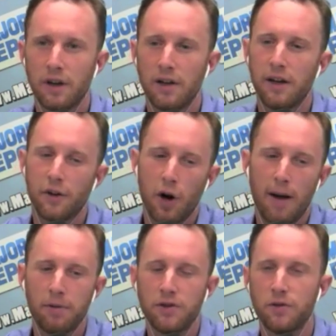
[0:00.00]
another
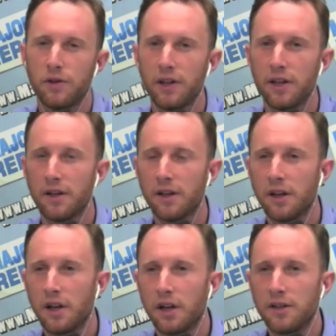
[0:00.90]
opportunity
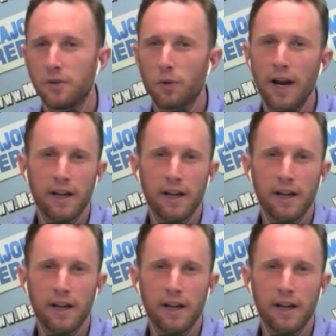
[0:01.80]
to write